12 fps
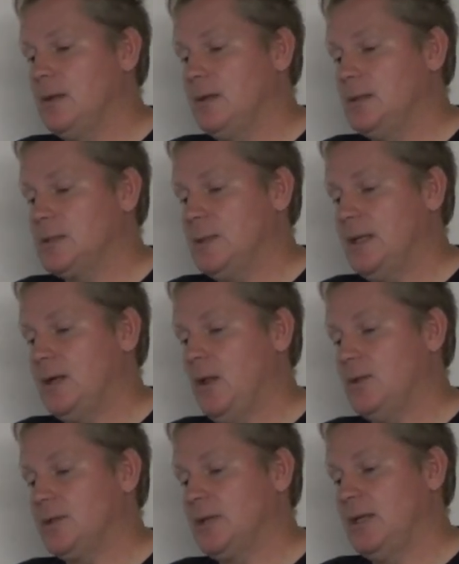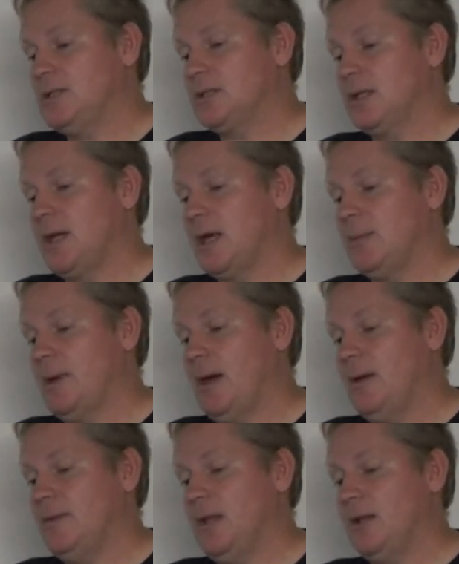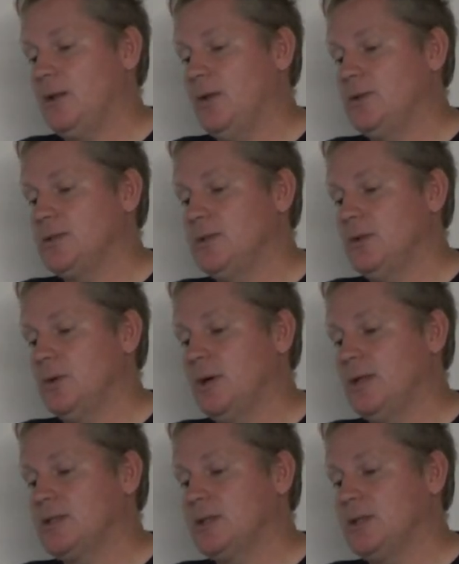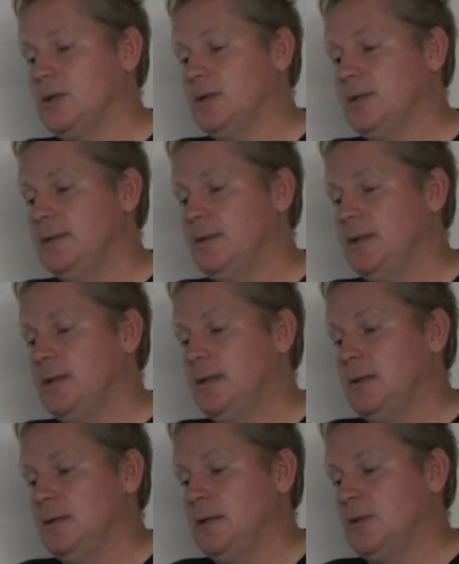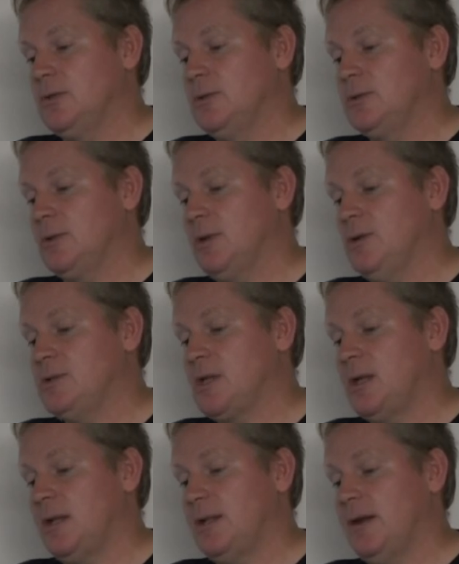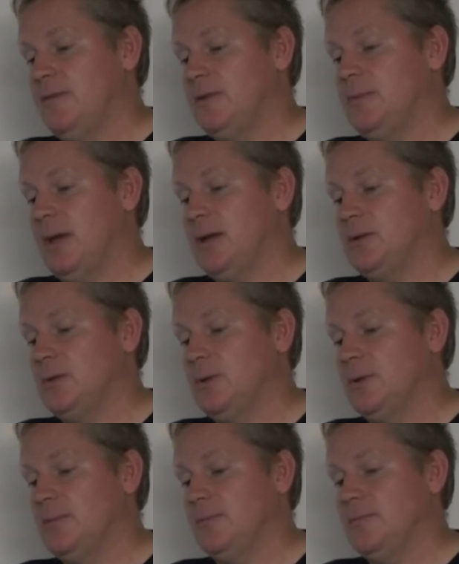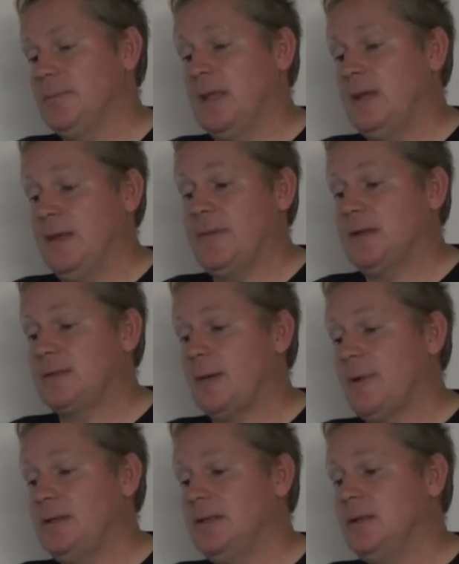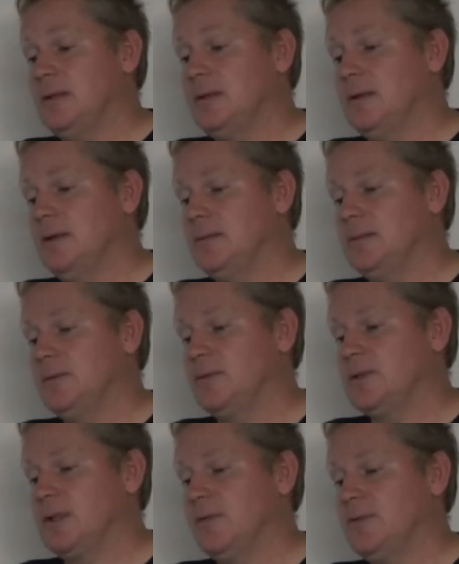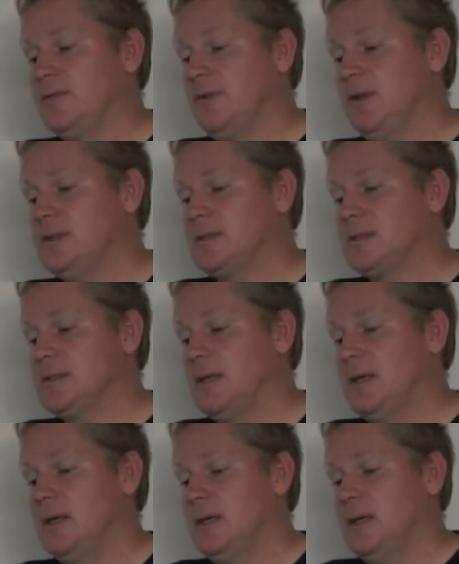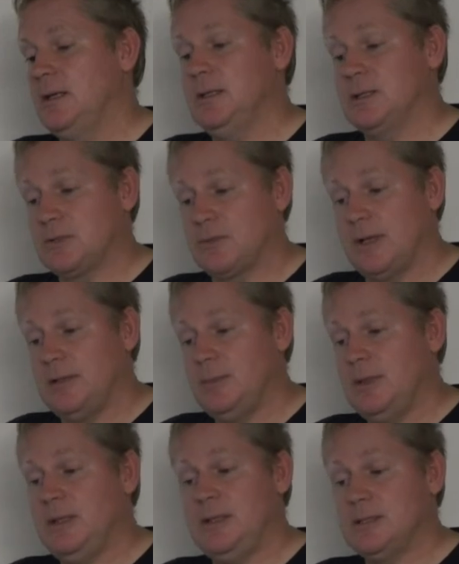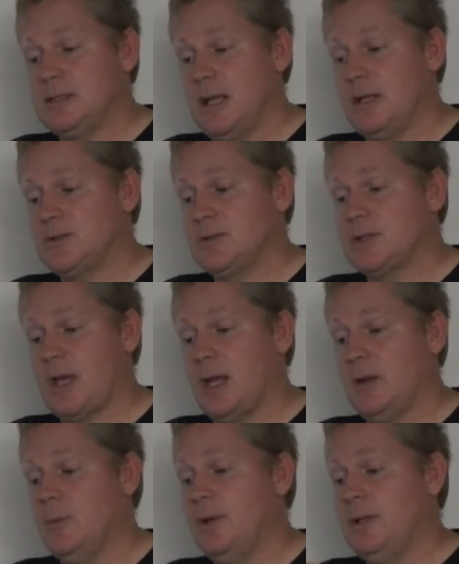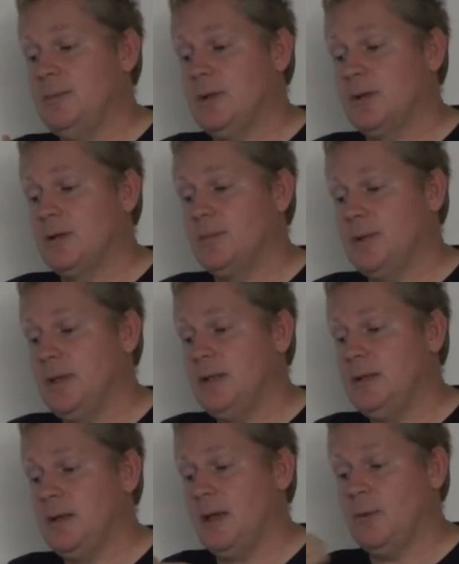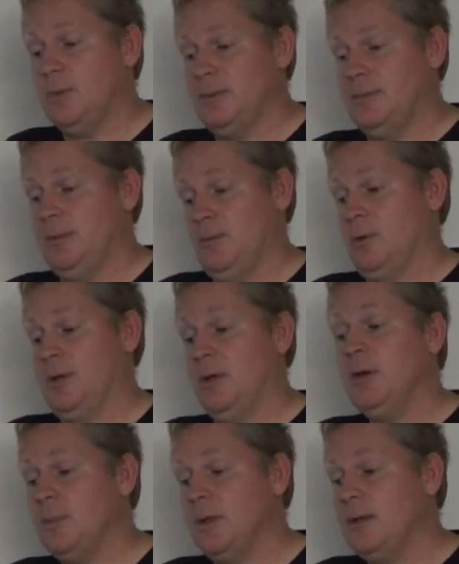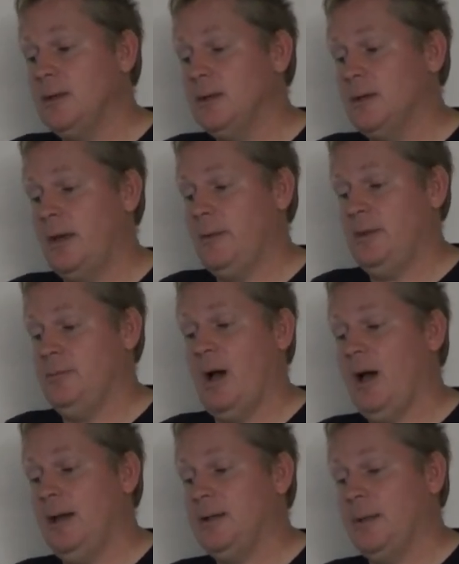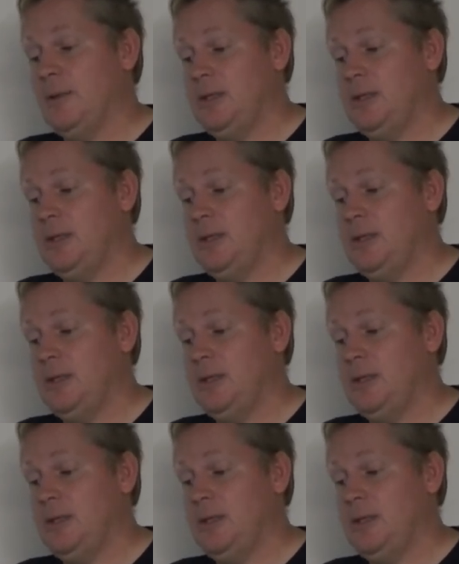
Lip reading: So we had an altercation. I got him out. Then I closed the door and I secured it. I threw some clothes on. I left in the back door. At that time, I did get a gun for self-defense. He has threatened me. He's dangerous. I don't want him to hurt me. I don't want or kill me. I mean, he might. I mean,